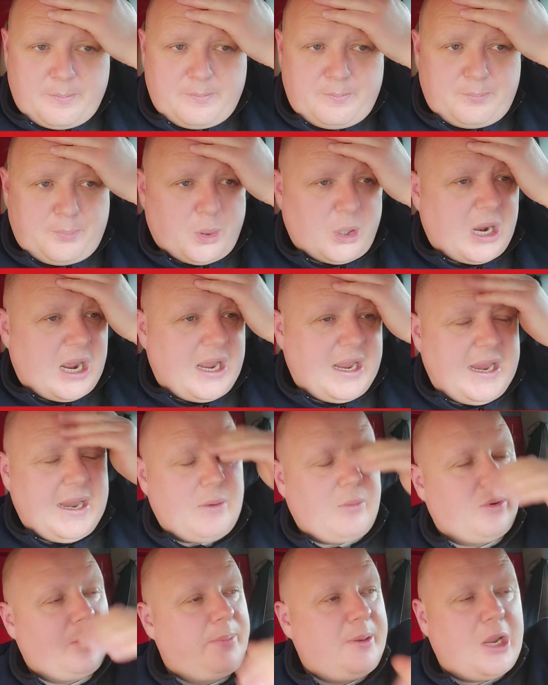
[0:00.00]
But it
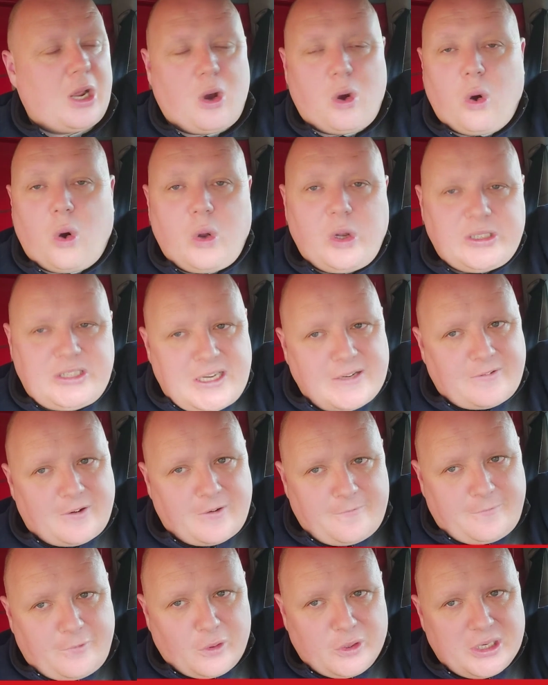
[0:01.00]
will be a whole
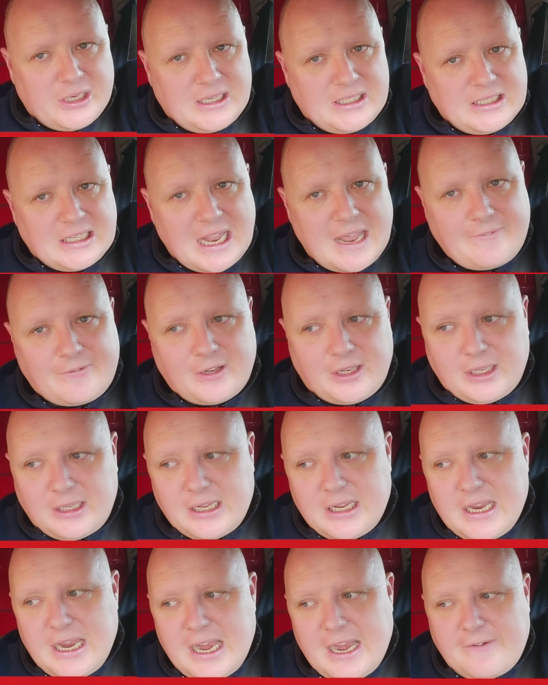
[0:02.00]
different fucking level
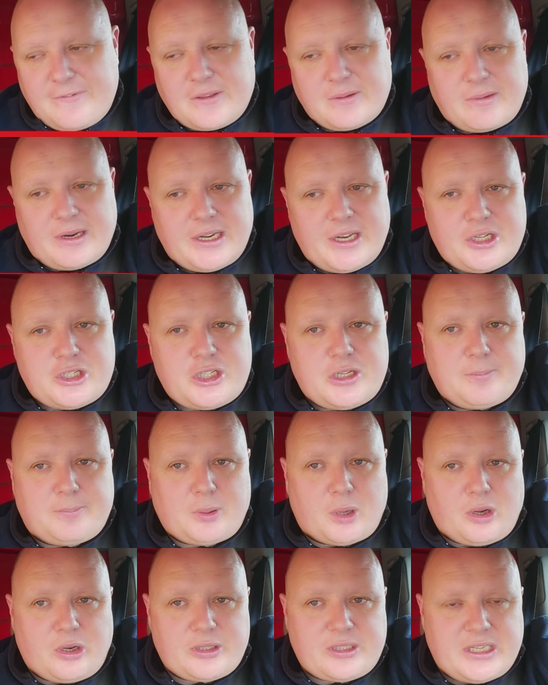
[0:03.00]
if they manage to
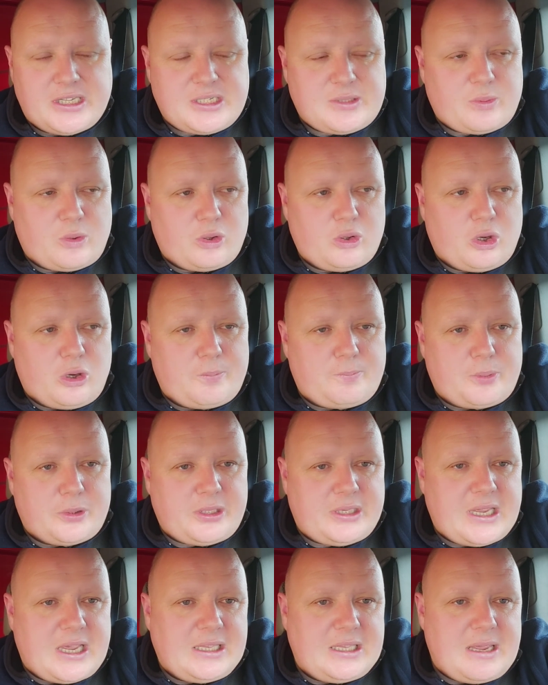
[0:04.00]
balls this one up. But
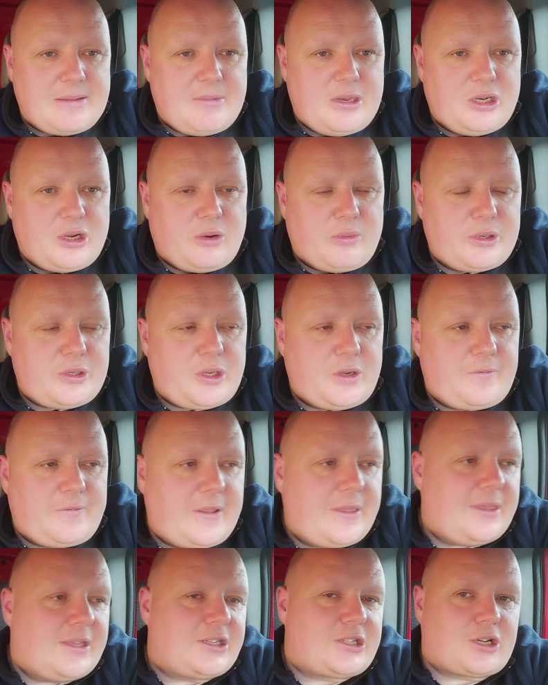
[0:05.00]
yeah, let me know what you
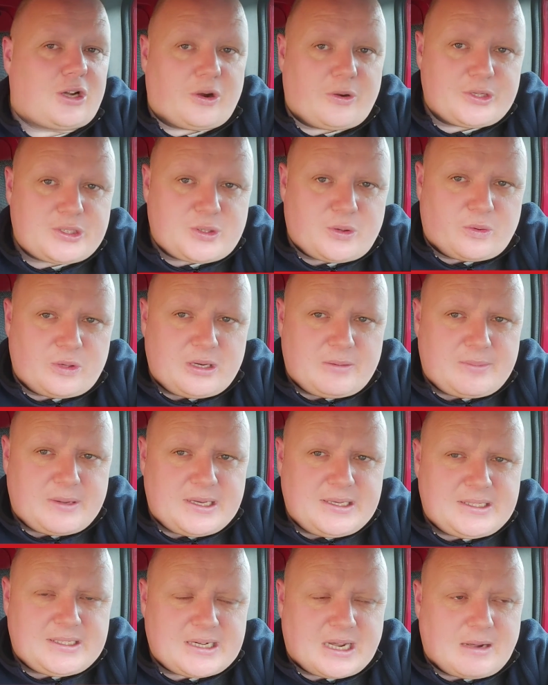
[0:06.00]
think the score is going to be
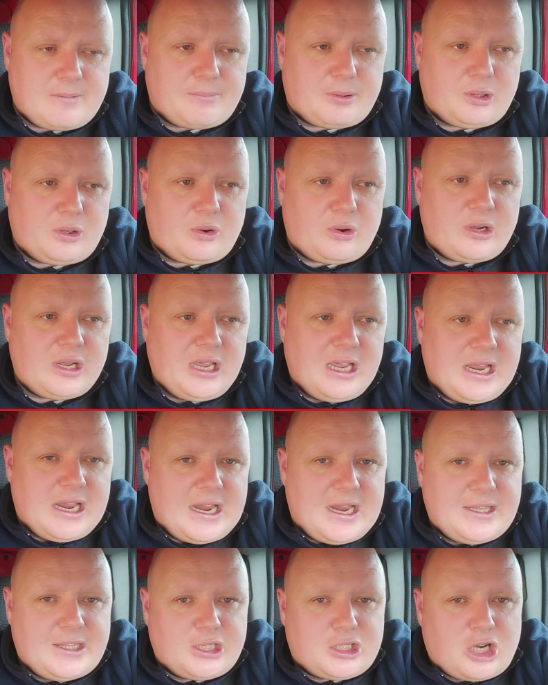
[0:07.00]
down below
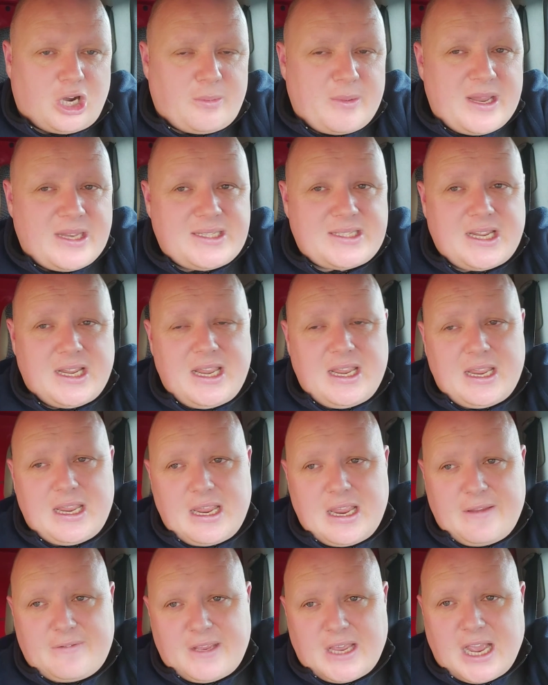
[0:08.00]
in the comments.
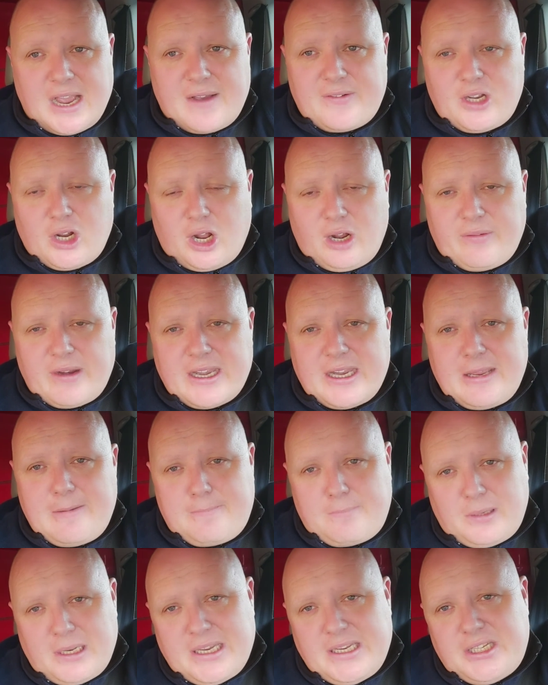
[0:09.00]
If you haven't already,
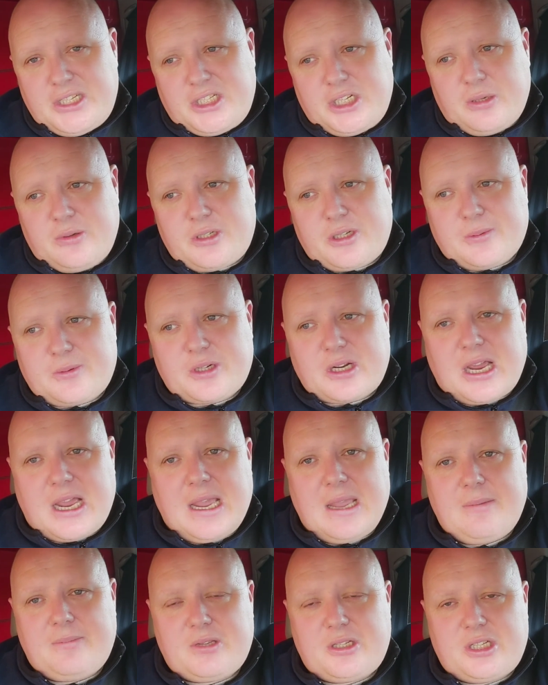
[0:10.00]
please do
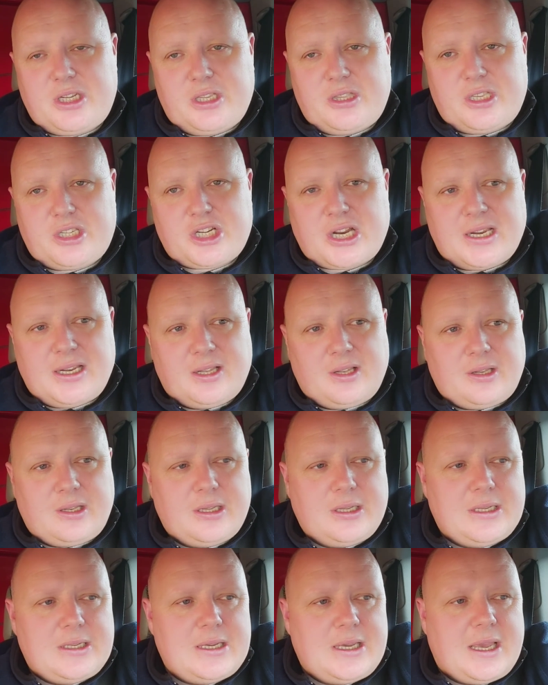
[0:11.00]
subscribe to the channel.
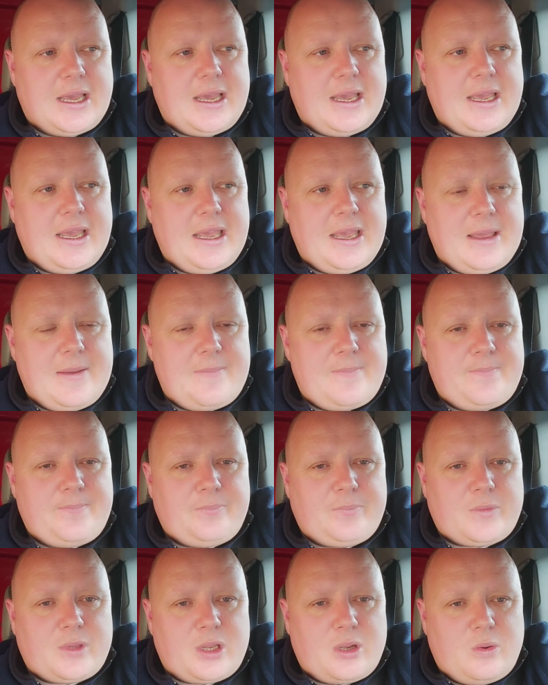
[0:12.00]

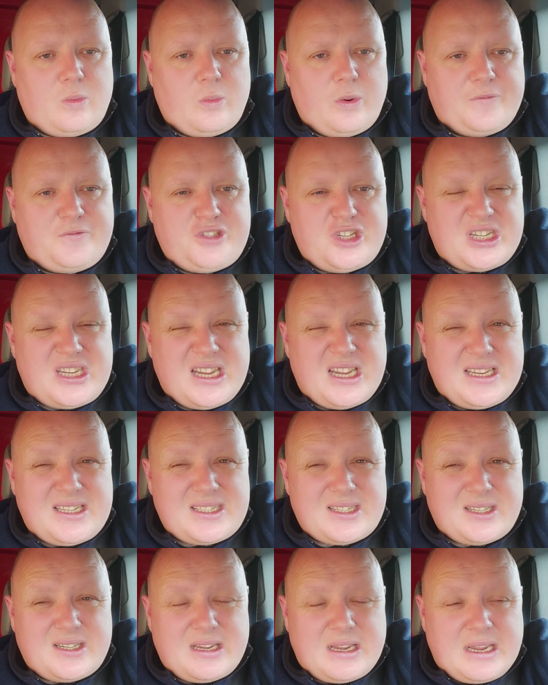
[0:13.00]
We've just
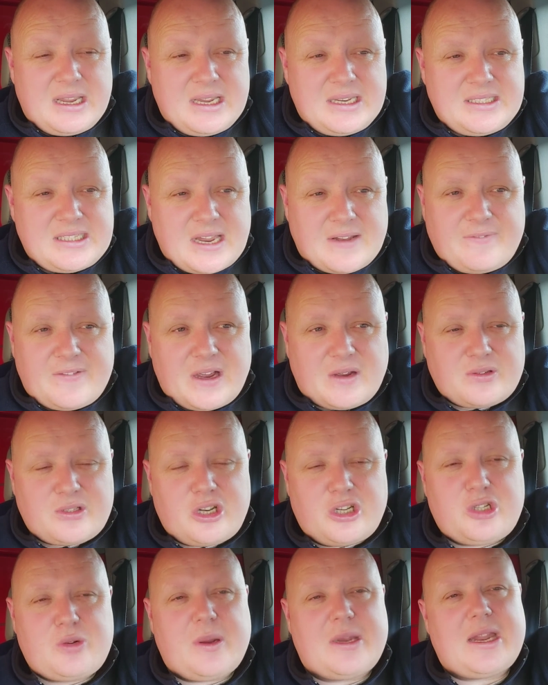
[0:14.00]
hit 10,000
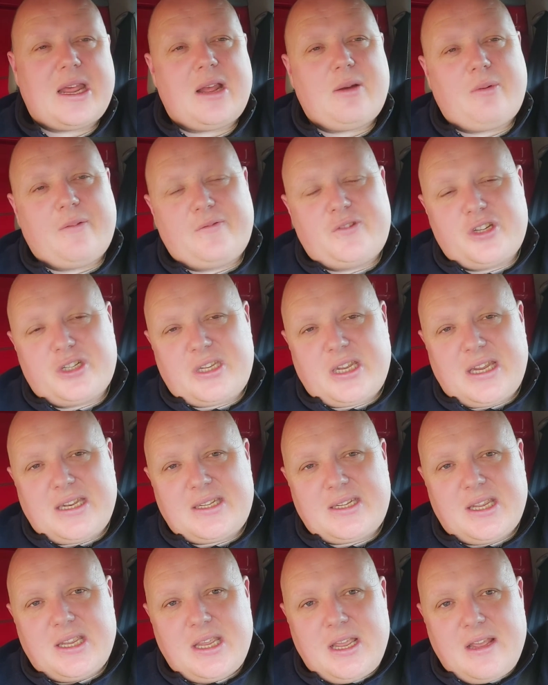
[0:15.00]
on Twitter. We've just
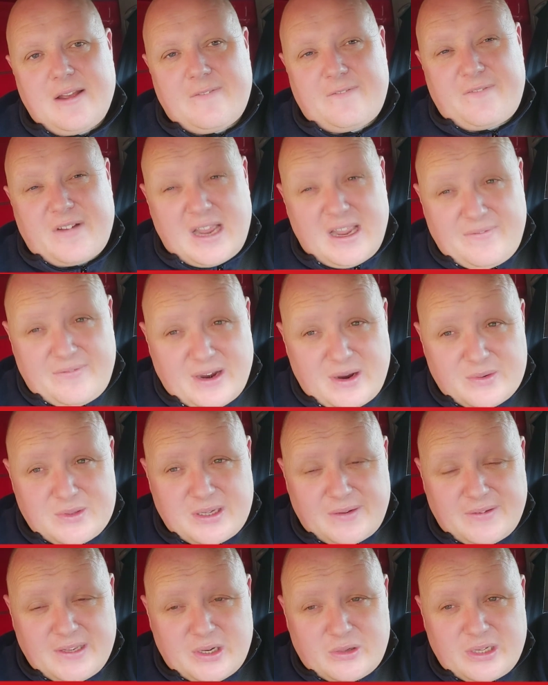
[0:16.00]
hit 5,000,
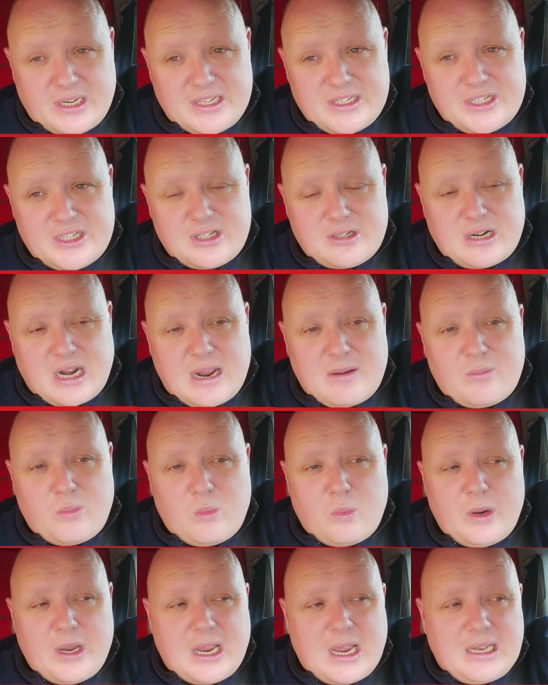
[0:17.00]
I think, on Instagram.
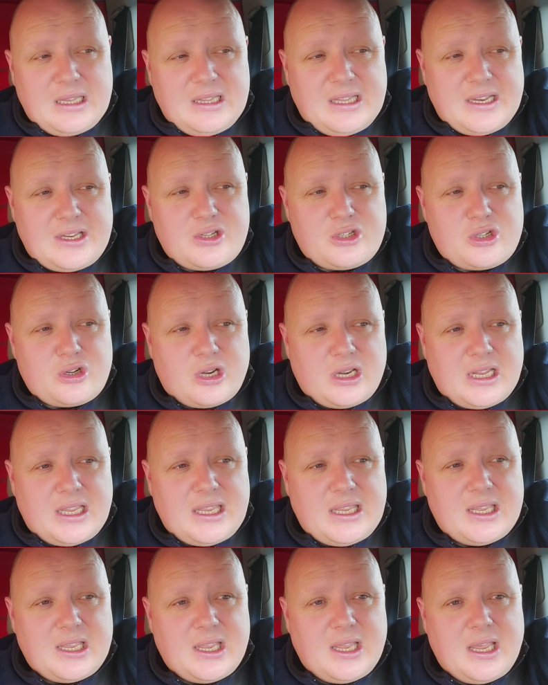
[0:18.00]
We are
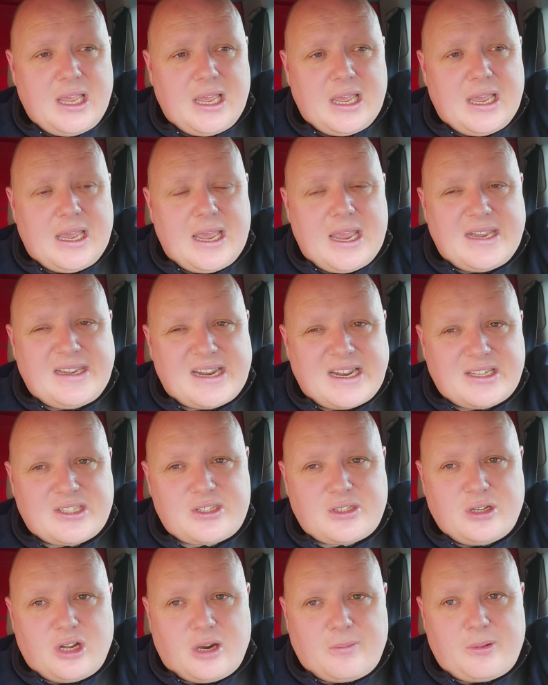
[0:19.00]
literally an ant
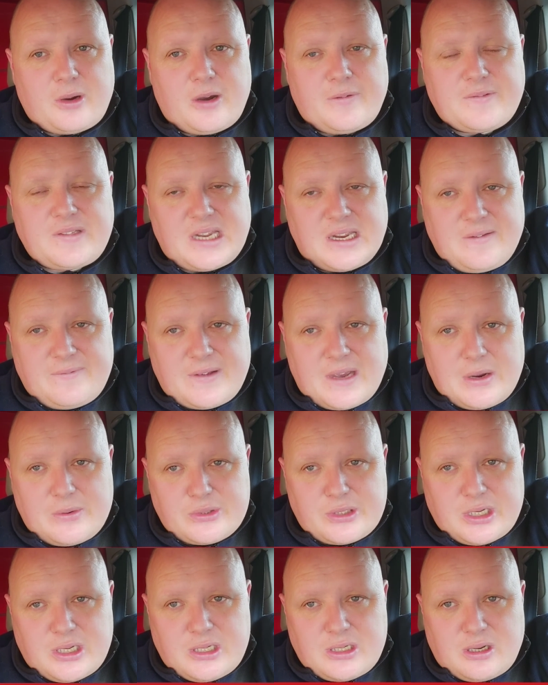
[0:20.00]
knob of
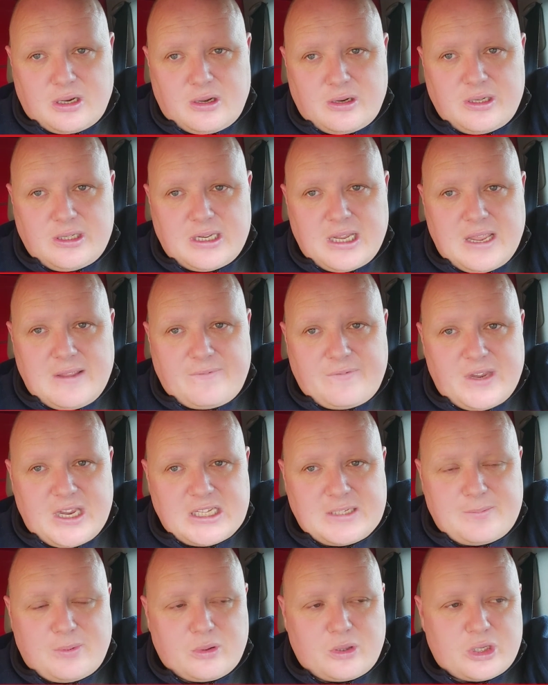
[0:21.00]
10,000 on
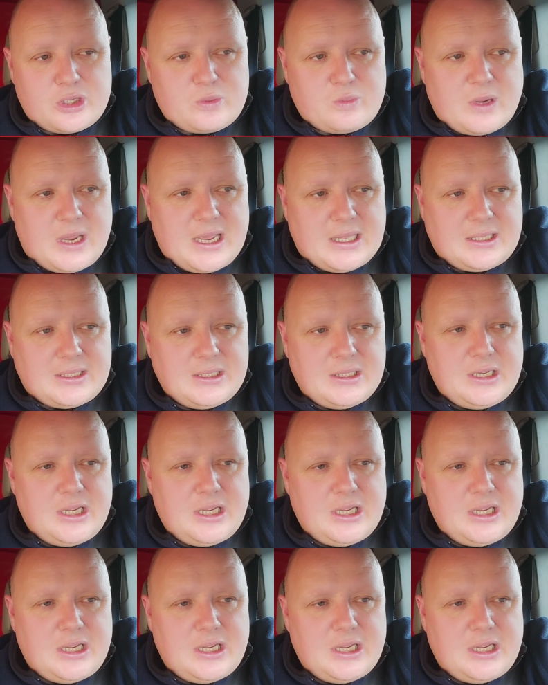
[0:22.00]
Facebook as well.